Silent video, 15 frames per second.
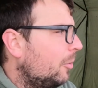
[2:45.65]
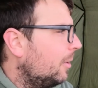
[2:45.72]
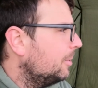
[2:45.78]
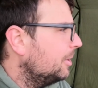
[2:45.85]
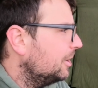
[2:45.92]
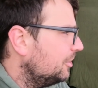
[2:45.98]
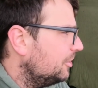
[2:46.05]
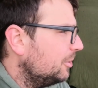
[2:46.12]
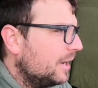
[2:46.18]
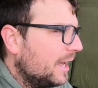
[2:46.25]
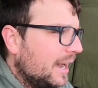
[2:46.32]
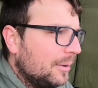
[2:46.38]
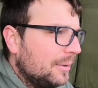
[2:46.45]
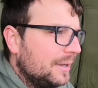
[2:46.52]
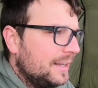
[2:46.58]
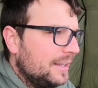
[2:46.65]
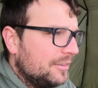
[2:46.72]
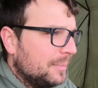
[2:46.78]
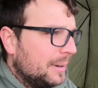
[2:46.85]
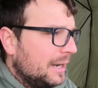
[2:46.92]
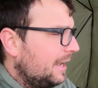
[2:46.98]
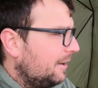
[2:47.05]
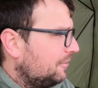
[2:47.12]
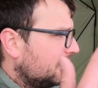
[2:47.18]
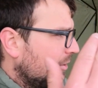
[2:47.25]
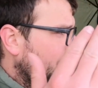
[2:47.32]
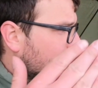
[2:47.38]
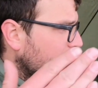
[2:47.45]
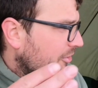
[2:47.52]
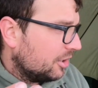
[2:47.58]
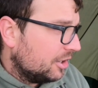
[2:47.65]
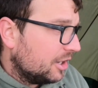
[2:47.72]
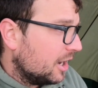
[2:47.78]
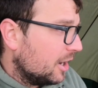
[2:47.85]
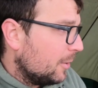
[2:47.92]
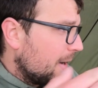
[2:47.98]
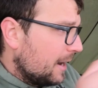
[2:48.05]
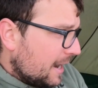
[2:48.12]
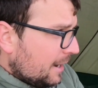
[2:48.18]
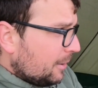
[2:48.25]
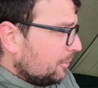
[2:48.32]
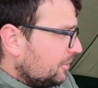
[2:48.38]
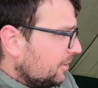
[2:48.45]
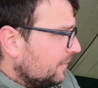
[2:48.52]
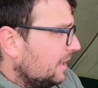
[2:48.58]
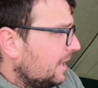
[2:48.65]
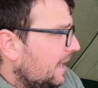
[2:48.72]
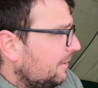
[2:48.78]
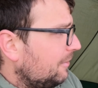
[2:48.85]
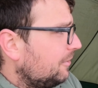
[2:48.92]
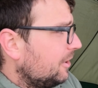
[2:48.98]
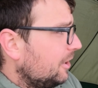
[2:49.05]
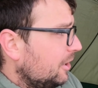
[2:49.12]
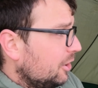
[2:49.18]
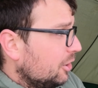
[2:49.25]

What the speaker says: What I'm going to do now is my left hand rod's going to go out to the left